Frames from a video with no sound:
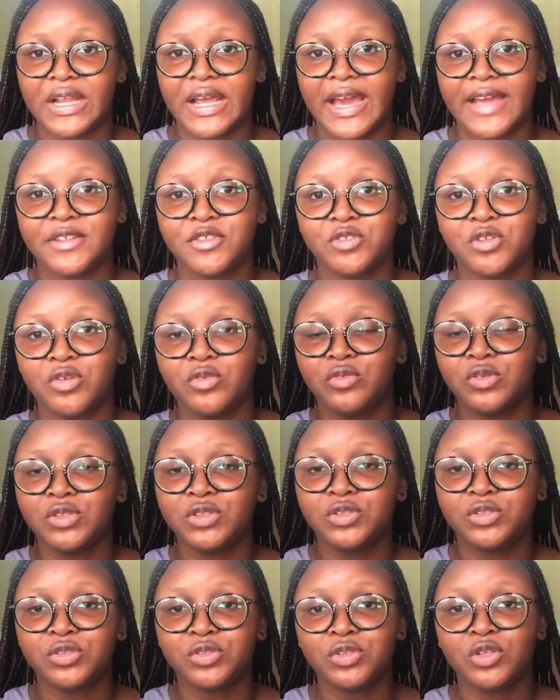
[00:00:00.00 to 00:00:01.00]
I do not
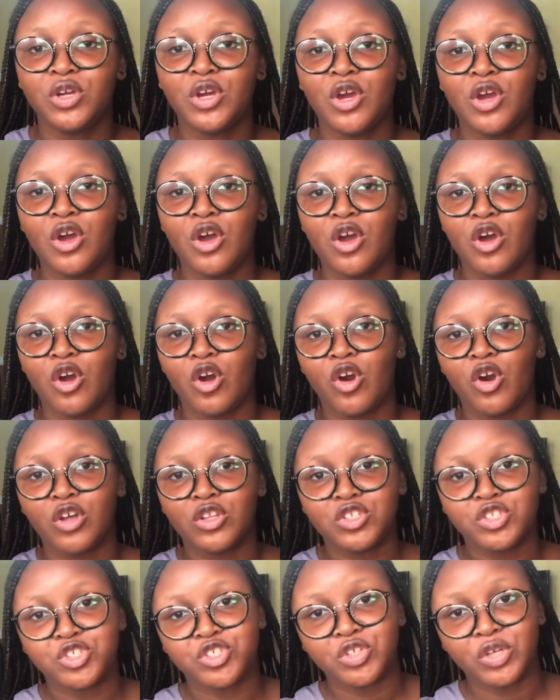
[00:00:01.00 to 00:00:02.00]
want to cut
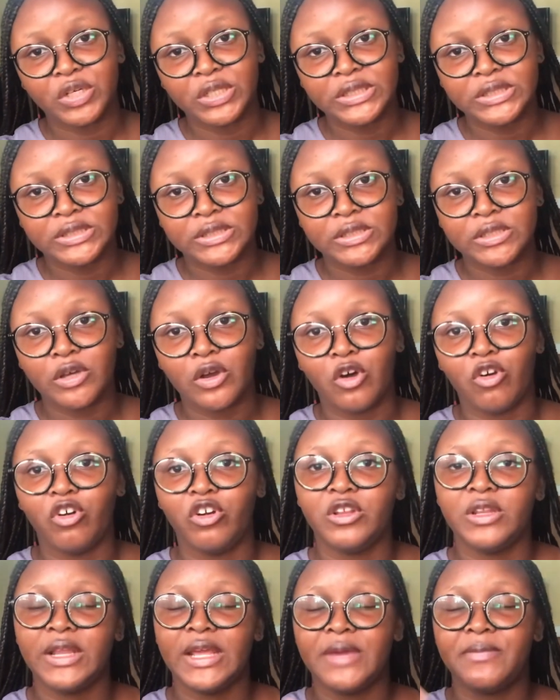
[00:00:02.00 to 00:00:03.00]
short
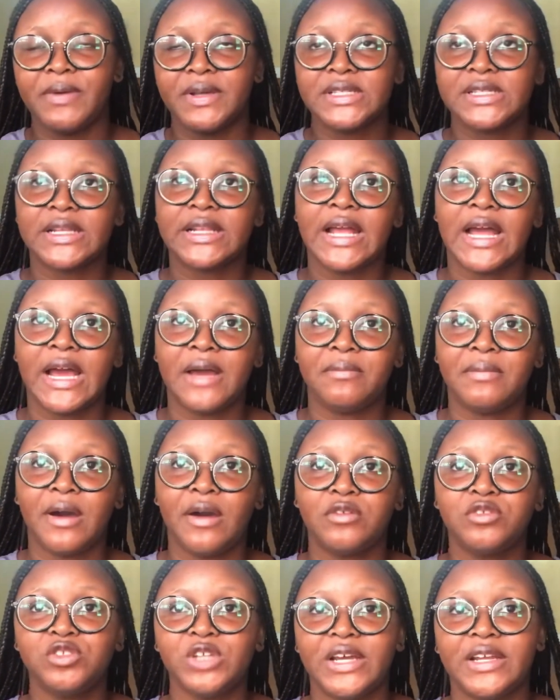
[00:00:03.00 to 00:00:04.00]
on a particular
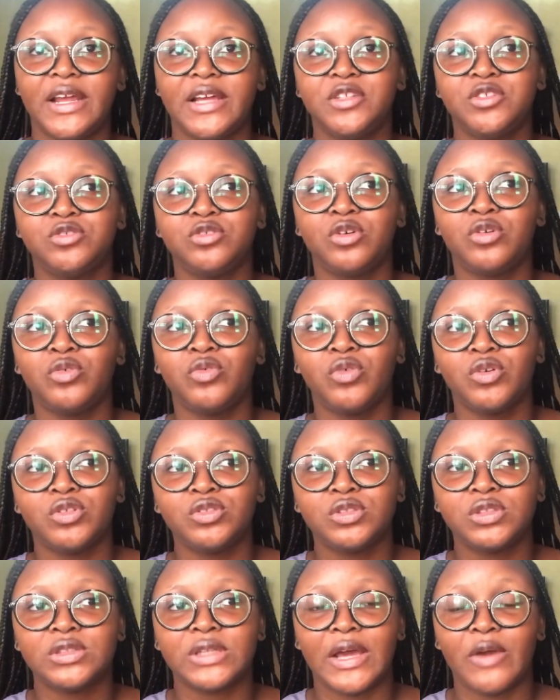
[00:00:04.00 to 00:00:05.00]
amount, and
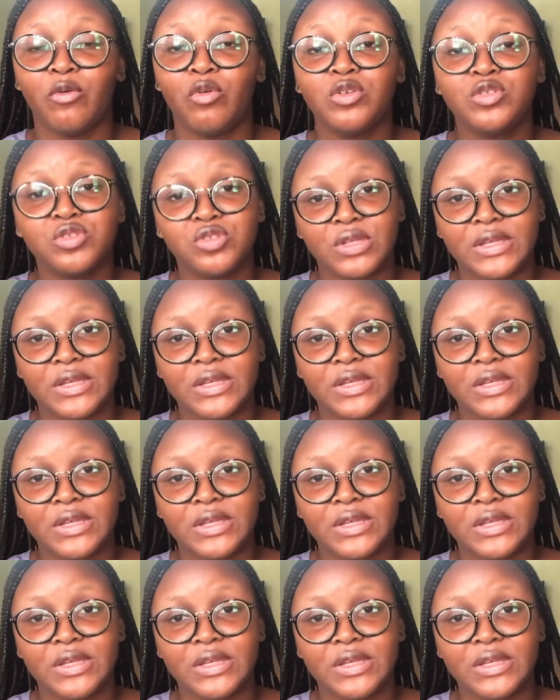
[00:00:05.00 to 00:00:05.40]
I want to